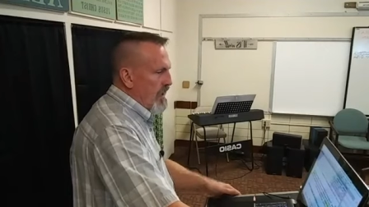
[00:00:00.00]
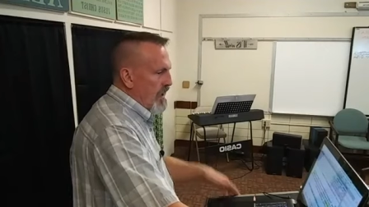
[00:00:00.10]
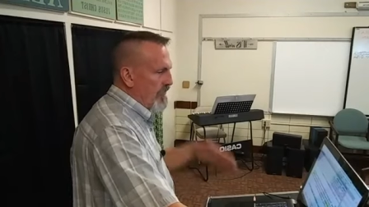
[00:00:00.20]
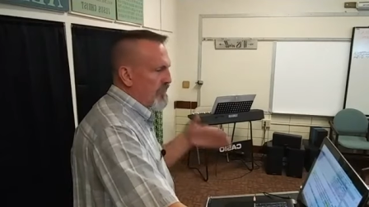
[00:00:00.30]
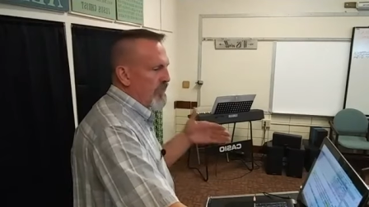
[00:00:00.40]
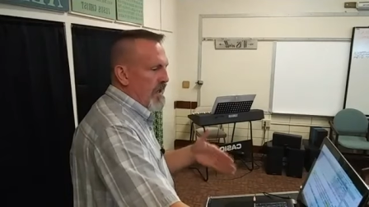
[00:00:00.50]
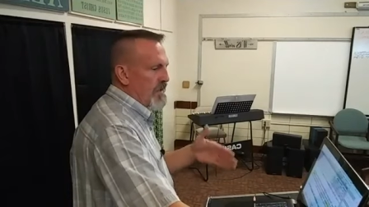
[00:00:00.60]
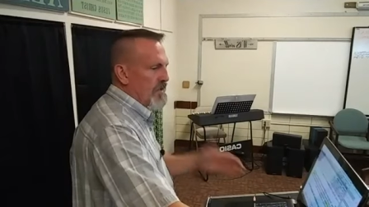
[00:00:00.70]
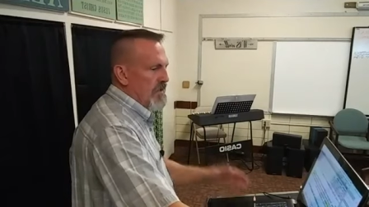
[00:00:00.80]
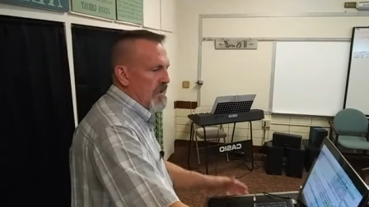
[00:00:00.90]
After
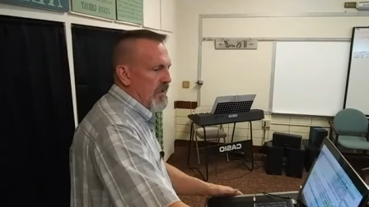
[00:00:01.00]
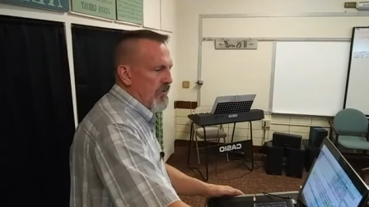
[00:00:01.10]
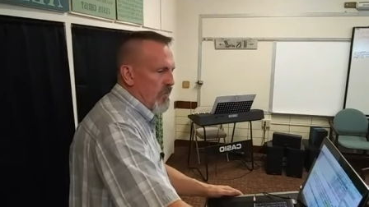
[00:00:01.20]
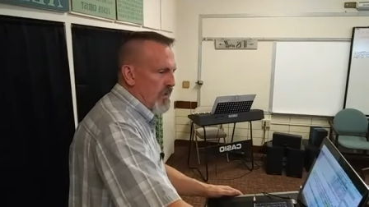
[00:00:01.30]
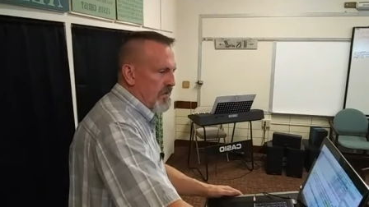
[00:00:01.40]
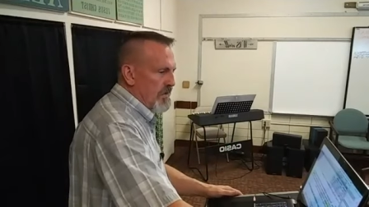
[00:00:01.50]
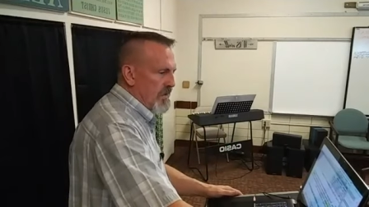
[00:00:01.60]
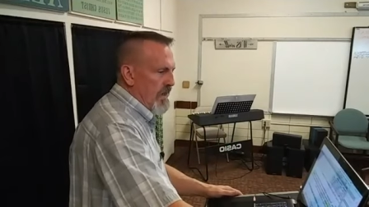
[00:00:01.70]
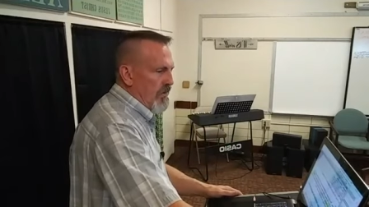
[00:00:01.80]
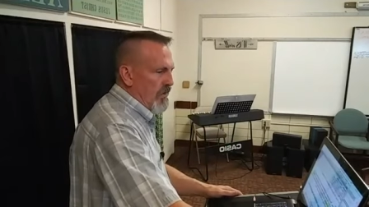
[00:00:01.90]
that's done, what does
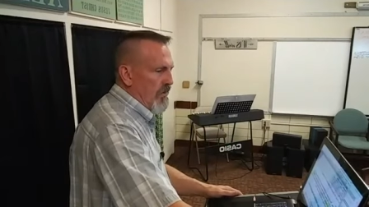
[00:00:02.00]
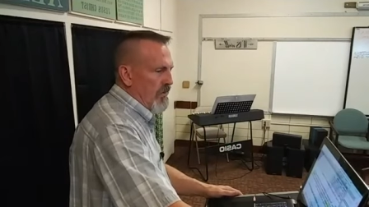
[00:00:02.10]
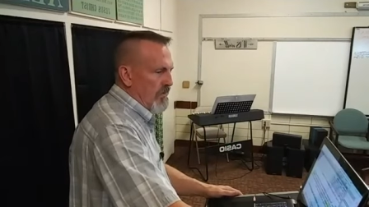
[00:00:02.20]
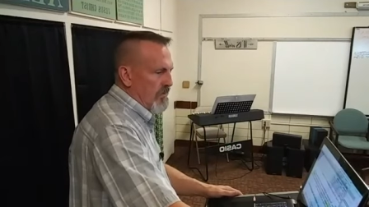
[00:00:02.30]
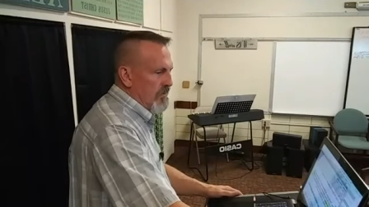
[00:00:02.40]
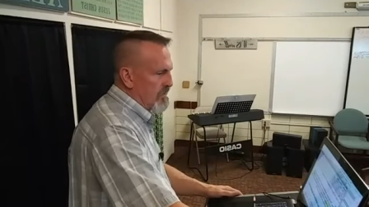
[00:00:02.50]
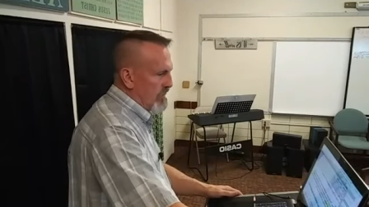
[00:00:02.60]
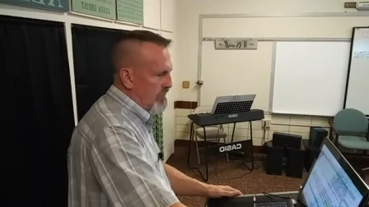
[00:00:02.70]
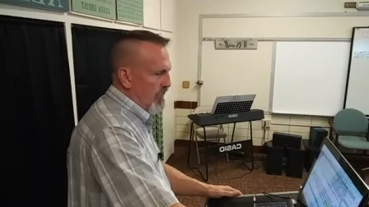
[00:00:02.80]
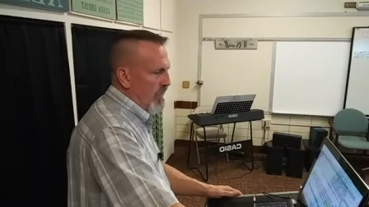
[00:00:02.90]
that do?
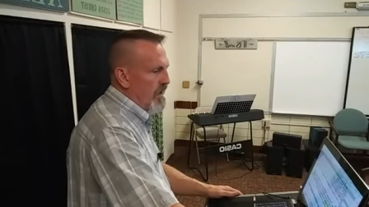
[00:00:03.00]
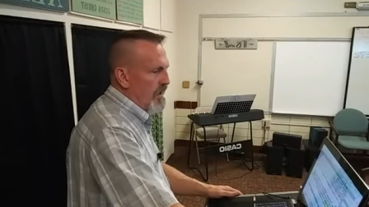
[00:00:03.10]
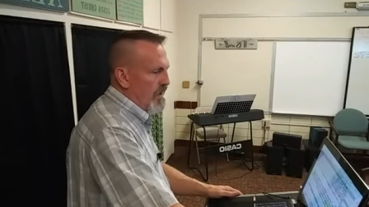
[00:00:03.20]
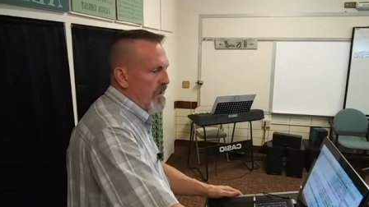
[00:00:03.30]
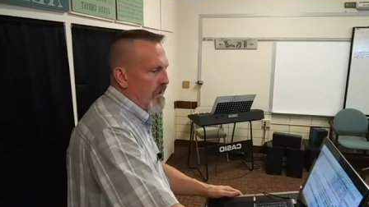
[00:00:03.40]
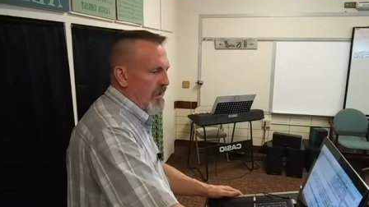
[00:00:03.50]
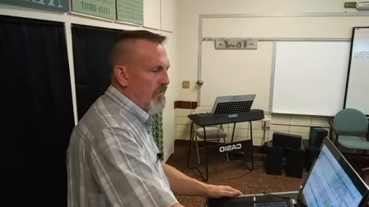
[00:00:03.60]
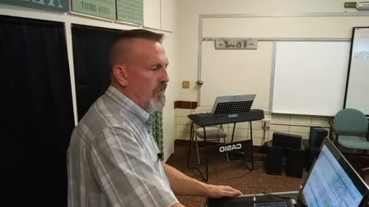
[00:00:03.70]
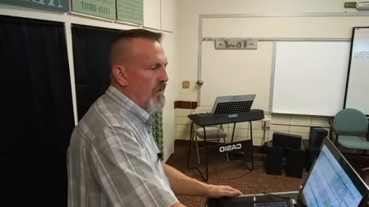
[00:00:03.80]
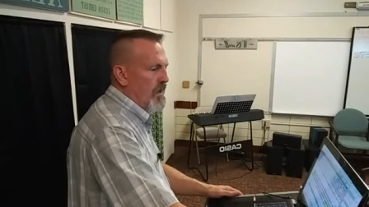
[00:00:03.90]
To bring in an
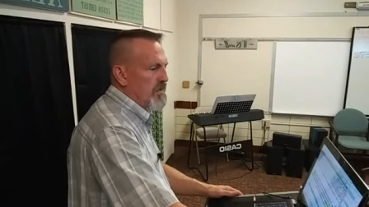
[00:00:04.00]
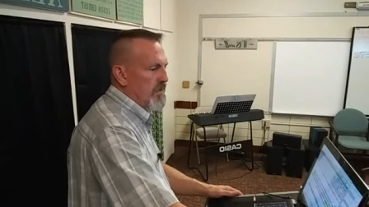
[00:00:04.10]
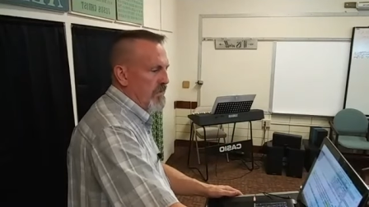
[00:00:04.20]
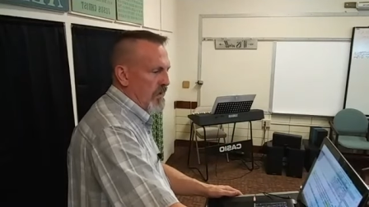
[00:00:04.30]
everlasting